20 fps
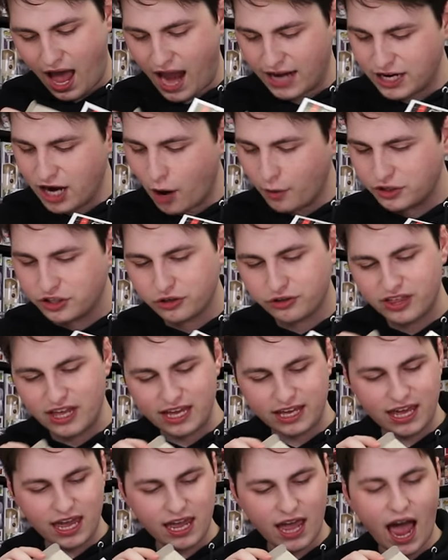I know what you're
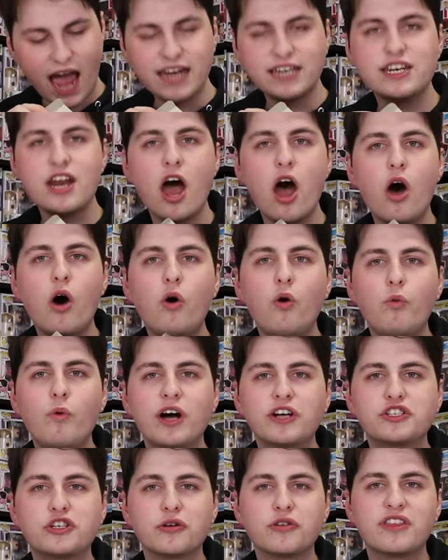thinking. I know
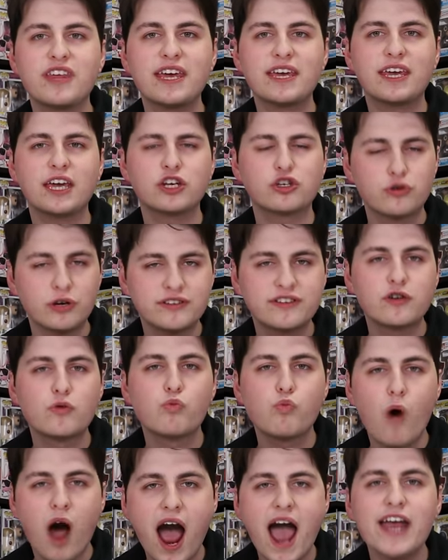what you're thinking.
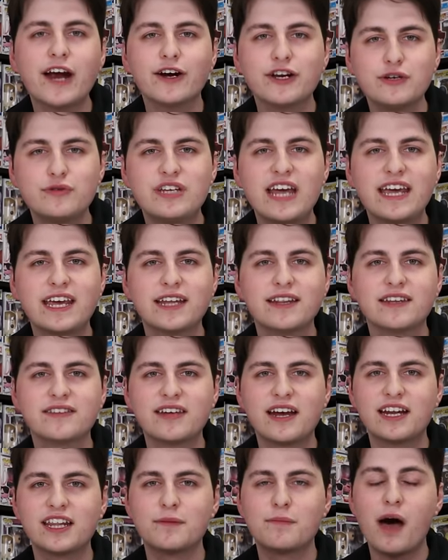Tristan, why are you taking
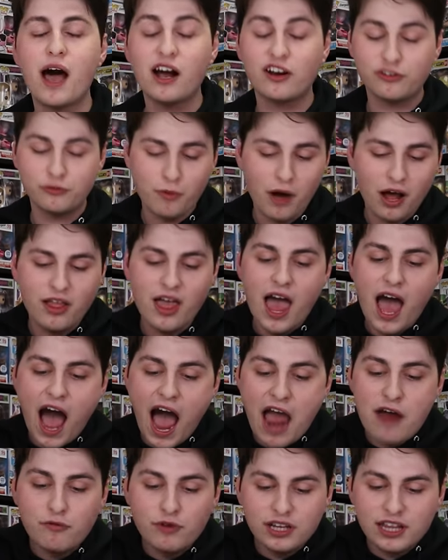this out of the box? Well,
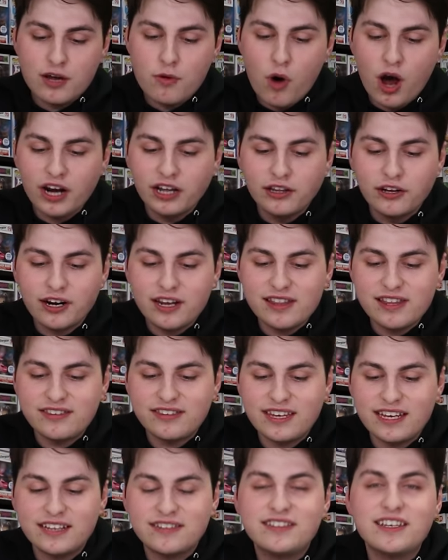I really want to look at this
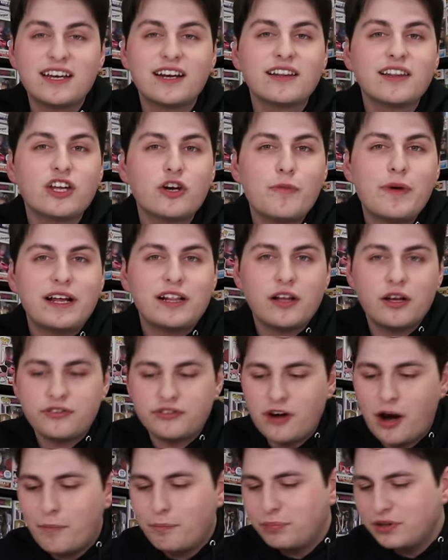thing and see it a little bit closer up.